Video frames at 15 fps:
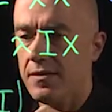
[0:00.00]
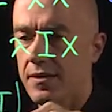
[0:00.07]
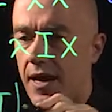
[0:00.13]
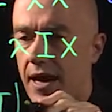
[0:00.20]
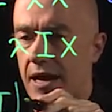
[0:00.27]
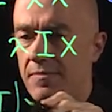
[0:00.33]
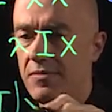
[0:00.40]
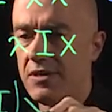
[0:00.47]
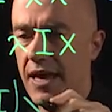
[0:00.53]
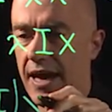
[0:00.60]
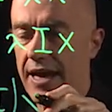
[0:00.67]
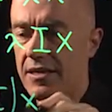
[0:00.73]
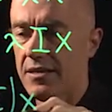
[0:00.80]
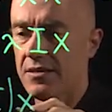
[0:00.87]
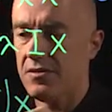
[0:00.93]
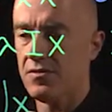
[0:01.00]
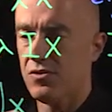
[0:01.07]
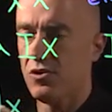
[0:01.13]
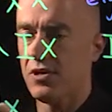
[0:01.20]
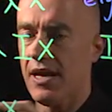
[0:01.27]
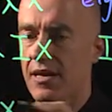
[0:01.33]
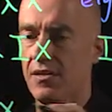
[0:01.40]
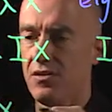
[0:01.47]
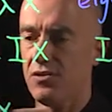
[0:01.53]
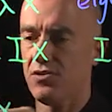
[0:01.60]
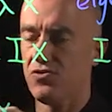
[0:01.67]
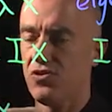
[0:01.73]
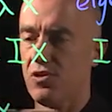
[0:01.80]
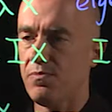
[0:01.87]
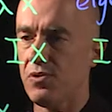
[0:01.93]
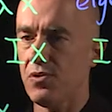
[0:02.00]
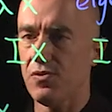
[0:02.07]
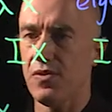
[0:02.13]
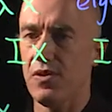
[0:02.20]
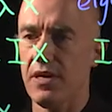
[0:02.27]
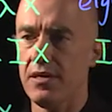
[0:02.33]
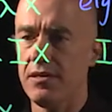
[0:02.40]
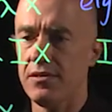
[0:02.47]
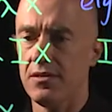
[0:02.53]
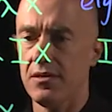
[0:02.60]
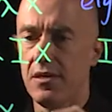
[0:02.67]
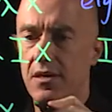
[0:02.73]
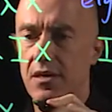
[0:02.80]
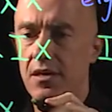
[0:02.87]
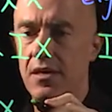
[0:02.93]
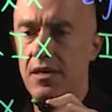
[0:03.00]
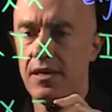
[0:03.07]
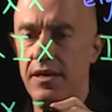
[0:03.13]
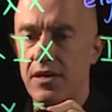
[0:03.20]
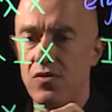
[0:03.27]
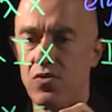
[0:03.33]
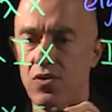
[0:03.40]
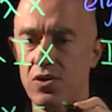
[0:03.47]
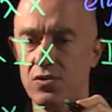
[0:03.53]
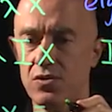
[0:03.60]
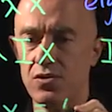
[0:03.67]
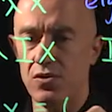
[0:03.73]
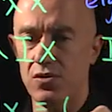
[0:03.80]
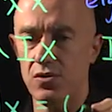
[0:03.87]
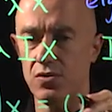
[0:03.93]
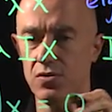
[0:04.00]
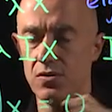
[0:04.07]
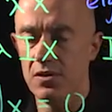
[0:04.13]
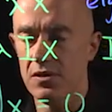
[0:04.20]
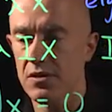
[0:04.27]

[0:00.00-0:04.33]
times x, you can distribute this, equal to